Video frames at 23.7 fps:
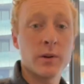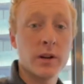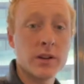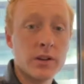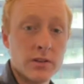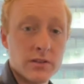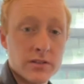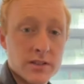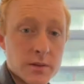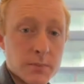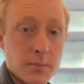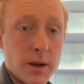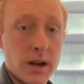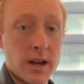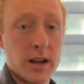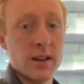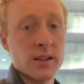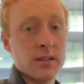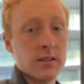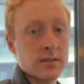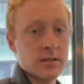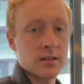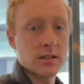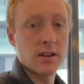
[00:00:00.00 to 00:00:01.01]
use the
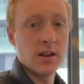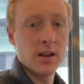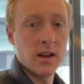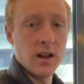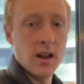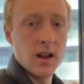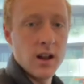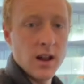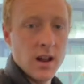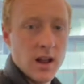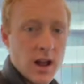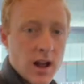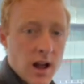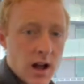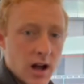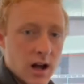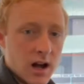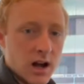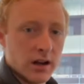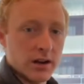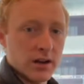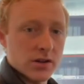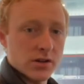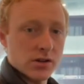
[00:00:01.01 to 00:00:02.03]
pegs?
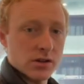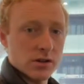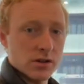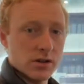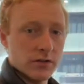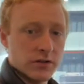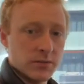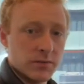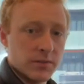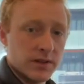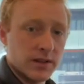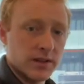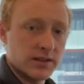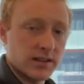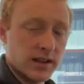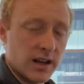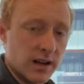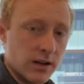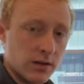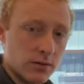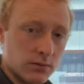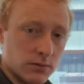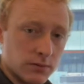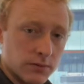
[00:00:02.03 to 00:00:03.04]
I'm going to show you from this
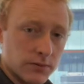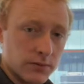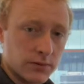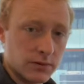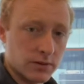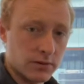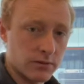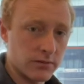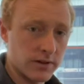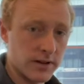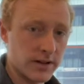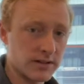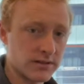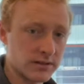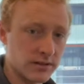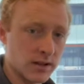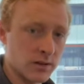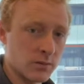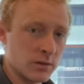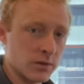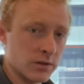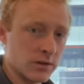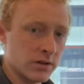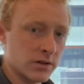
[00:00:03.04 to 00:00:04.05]
angle for a reason. I
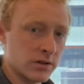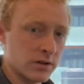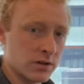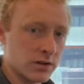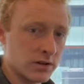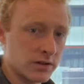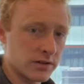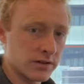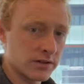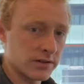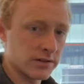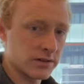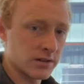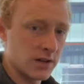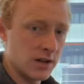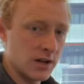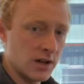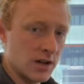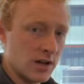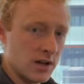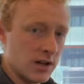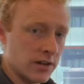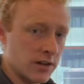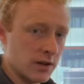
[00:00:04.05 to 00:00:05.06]
want you to notice
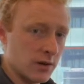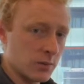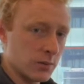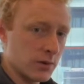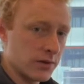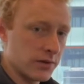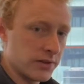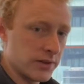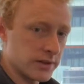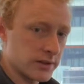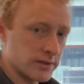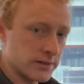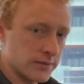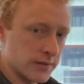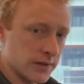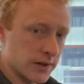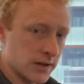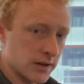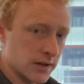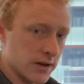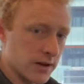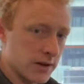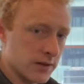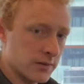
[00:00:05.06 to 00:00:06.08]
that with this
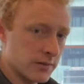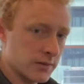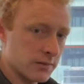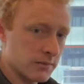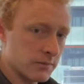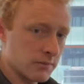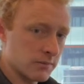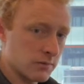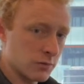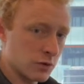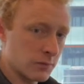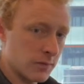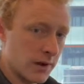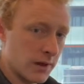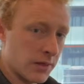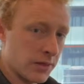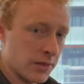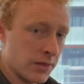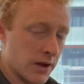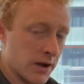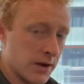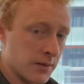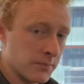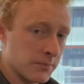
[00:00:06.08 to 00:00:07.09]
finger, or my
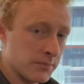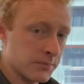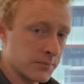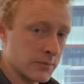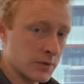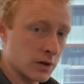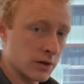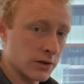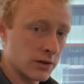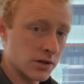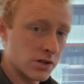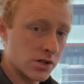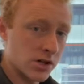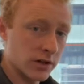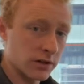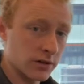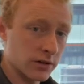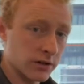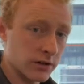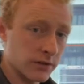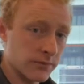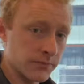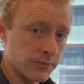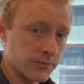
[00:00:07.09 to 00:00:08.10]
thumb on the cello,